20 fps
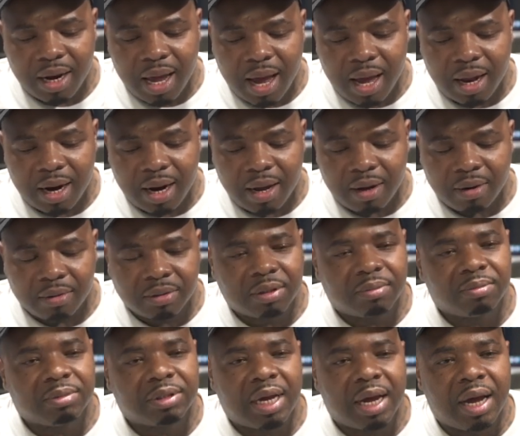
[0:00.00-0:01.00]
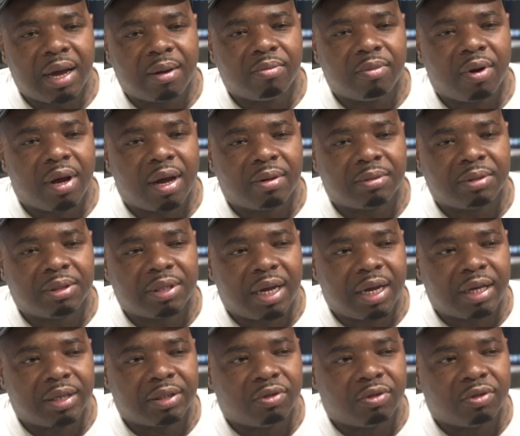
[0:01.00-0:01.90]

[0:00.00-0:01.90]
die down sometime, you know what I'm saying?